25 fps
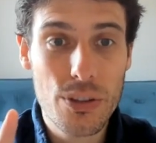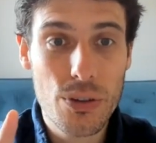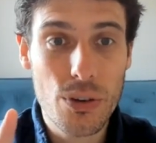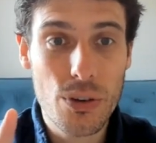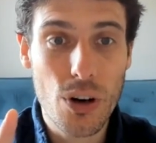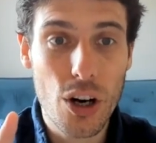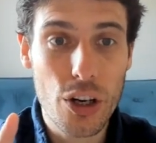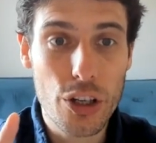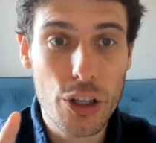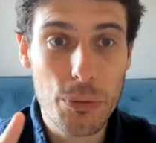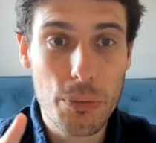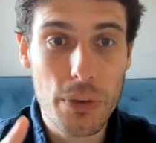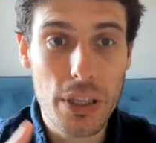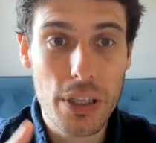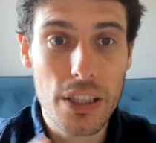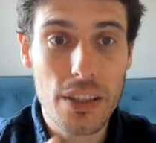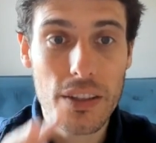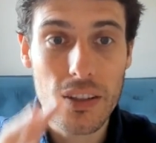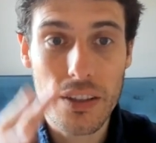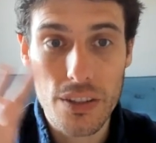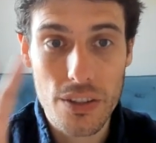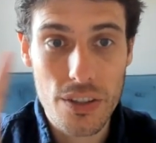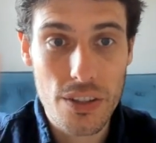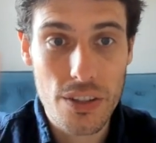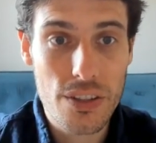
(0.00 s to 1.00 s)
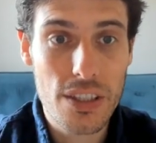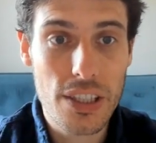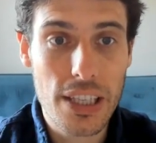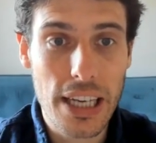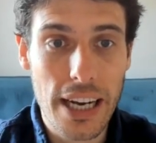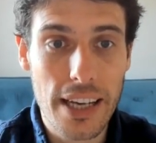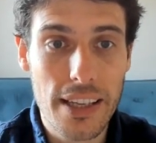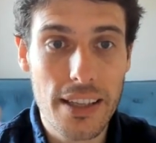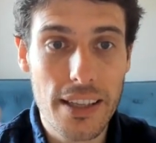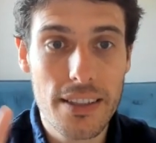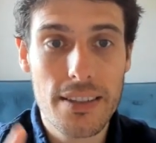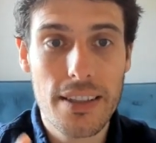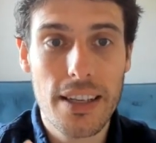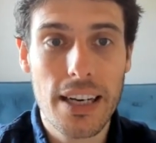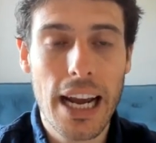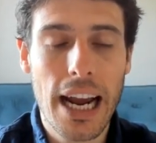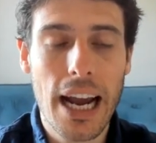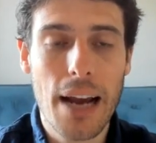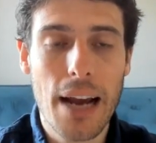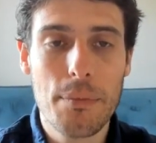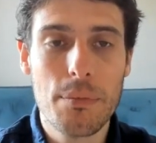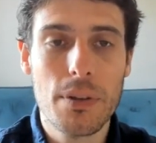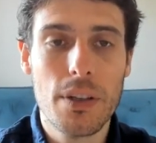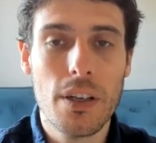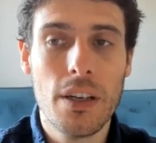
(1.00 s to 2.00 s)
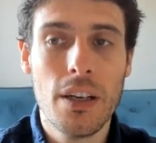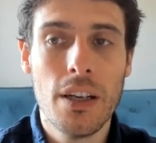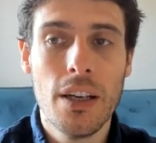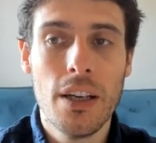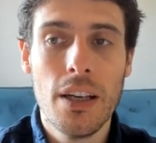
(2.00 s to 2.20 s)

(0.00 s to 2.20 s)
an argument, this is a day that's going to happen,